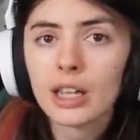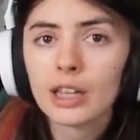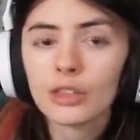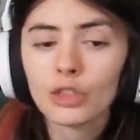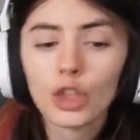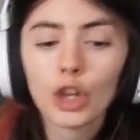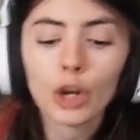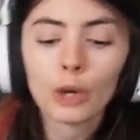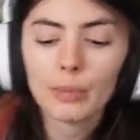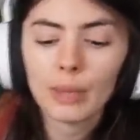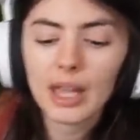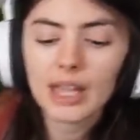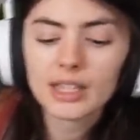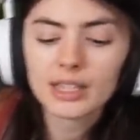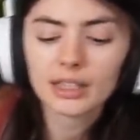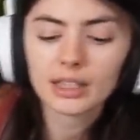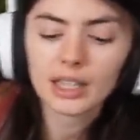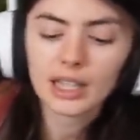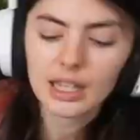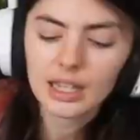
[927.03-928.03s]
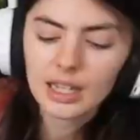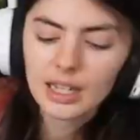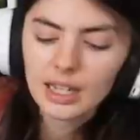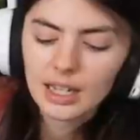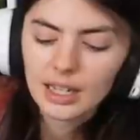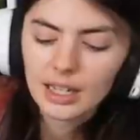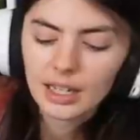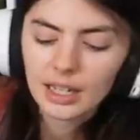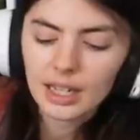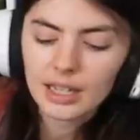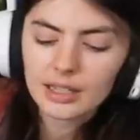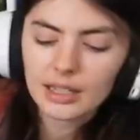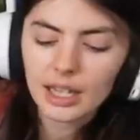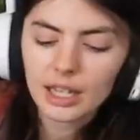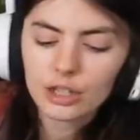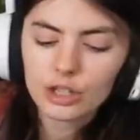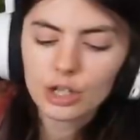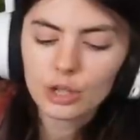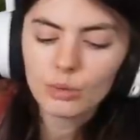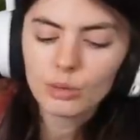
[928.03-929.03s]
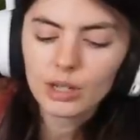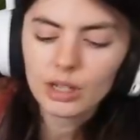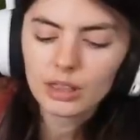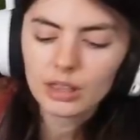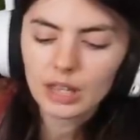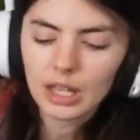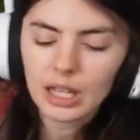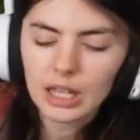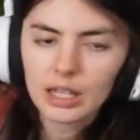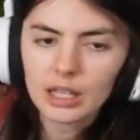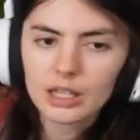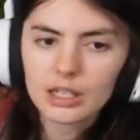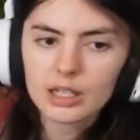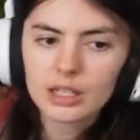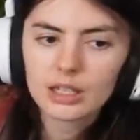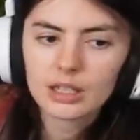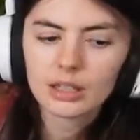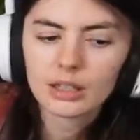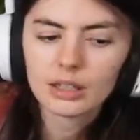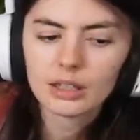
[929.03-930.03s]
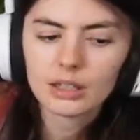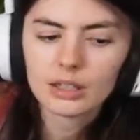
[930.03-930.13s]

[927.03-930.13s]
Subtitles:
They're basically, it's like doing things